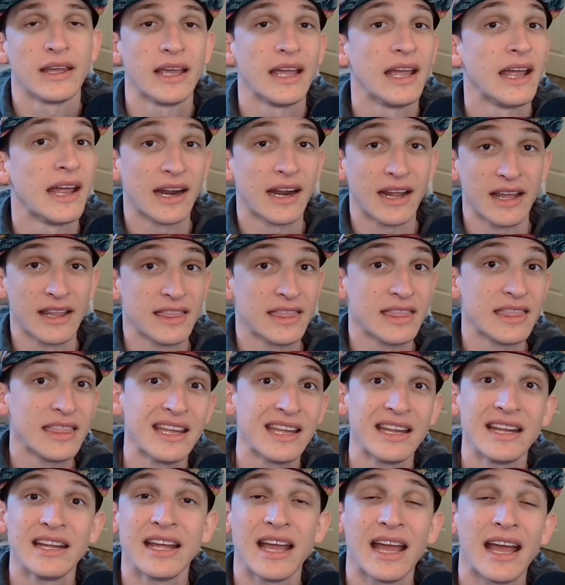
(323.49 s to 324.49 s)
And I
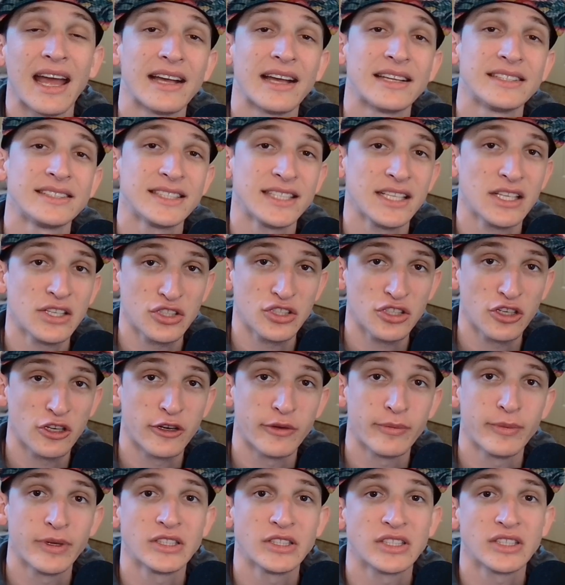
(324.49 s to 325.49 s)
think as these
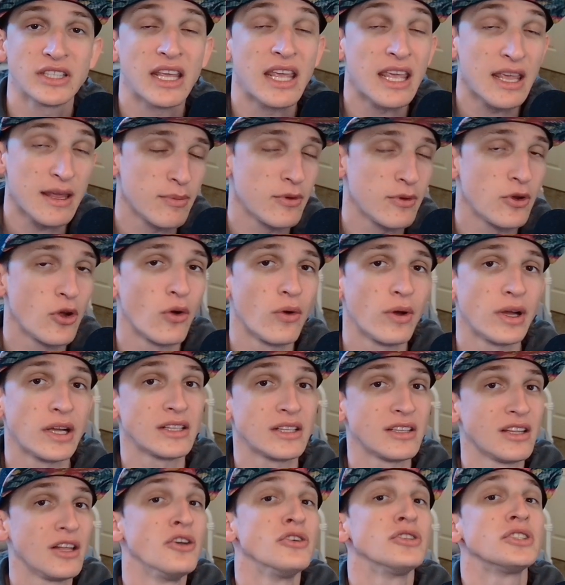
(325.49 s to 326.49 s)
tournaments keep going
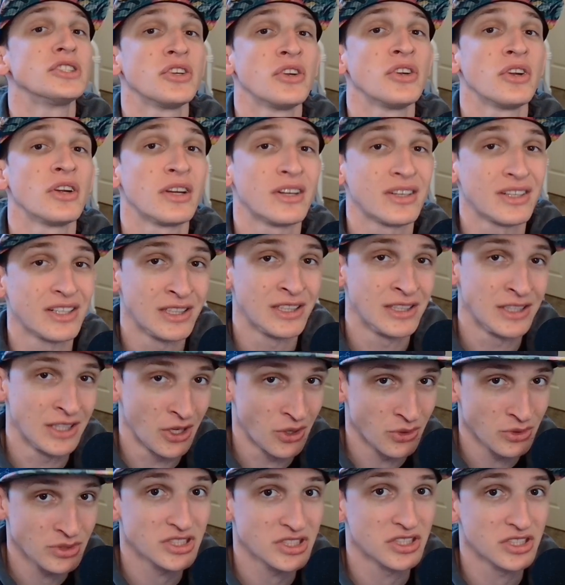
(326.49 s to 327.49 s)
closer and
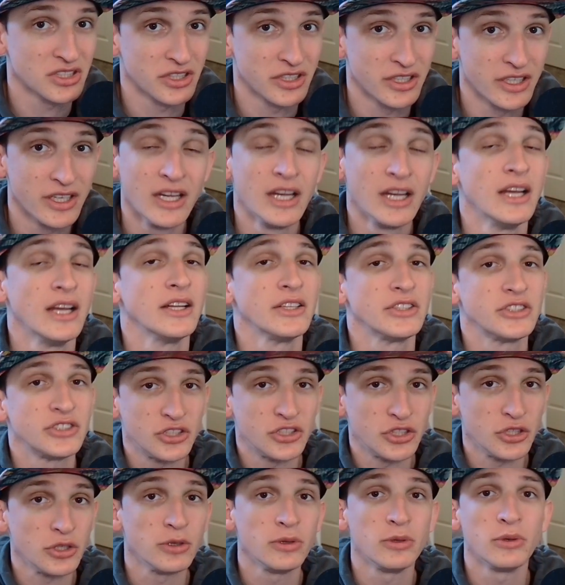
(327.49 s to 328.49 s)
closer
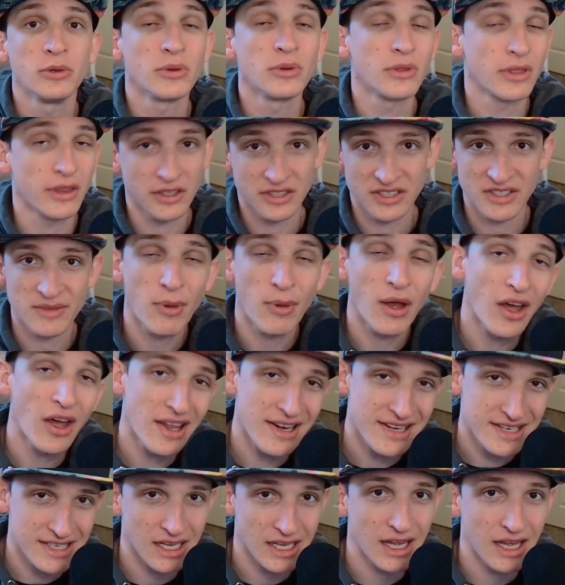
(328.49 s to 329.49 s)
to the
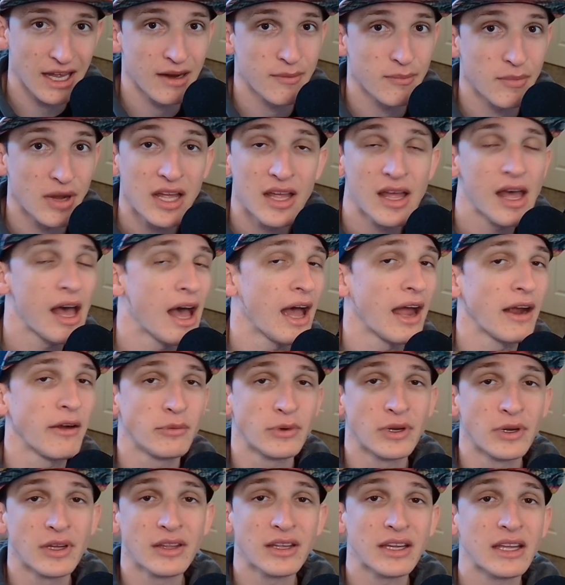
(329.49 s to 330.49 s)
spawn time, I
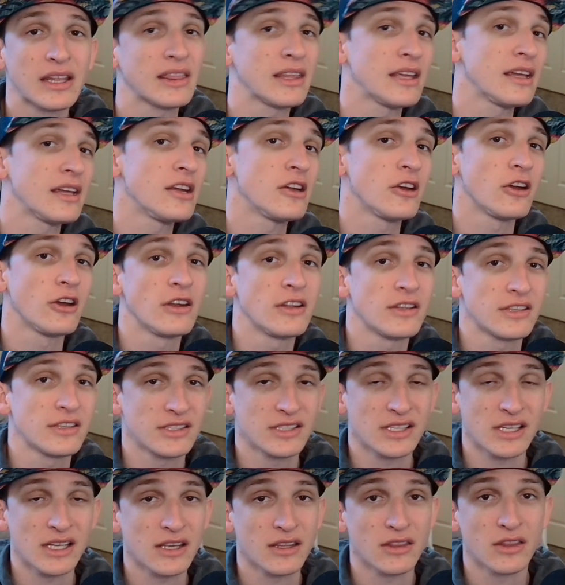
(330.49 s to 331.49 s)
really think you're going to
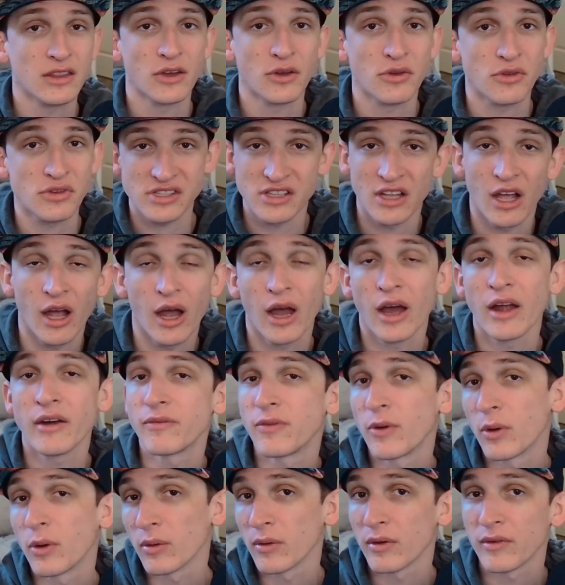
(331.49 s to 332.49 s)
see those
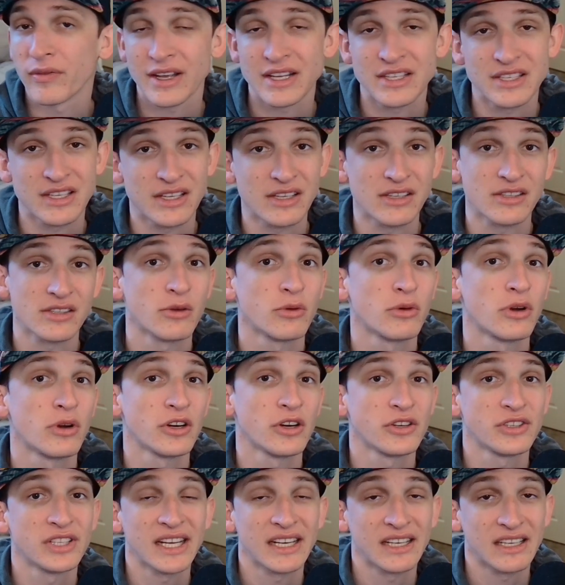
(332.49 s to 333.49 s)
non-forward facing sonar
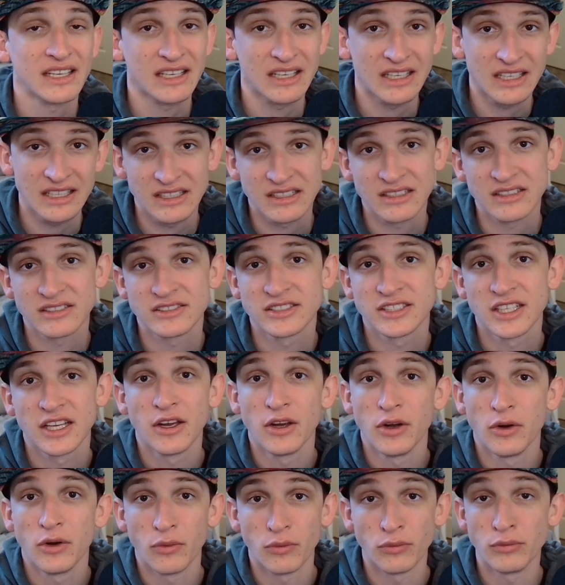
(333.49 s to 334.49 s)
techniques
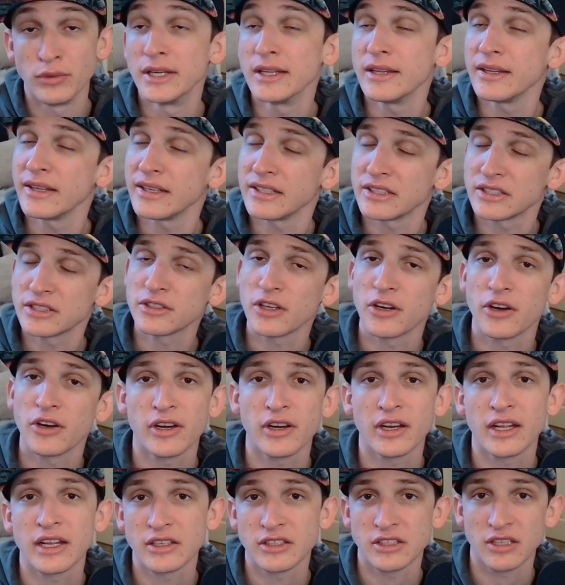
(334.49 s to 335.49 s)
really
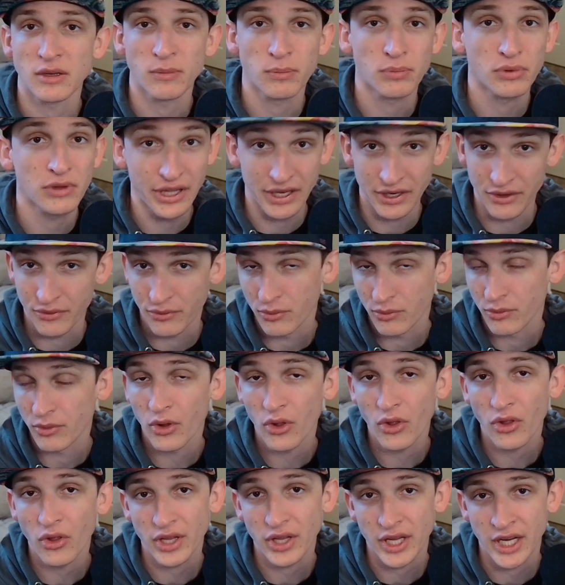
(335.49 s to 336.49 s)
starting to play a
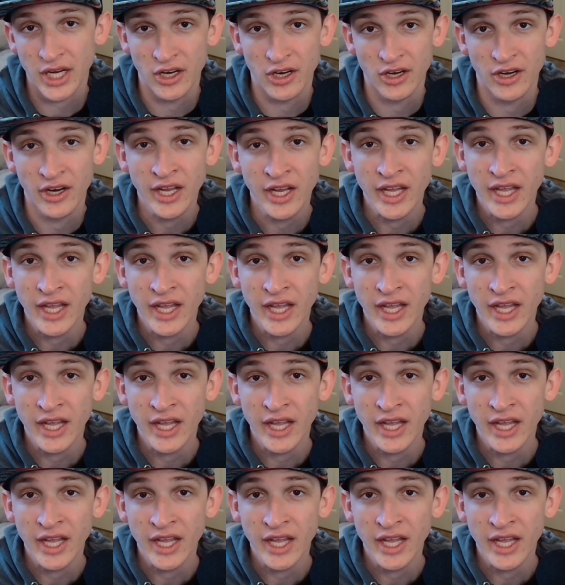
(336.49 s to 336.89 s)
role here.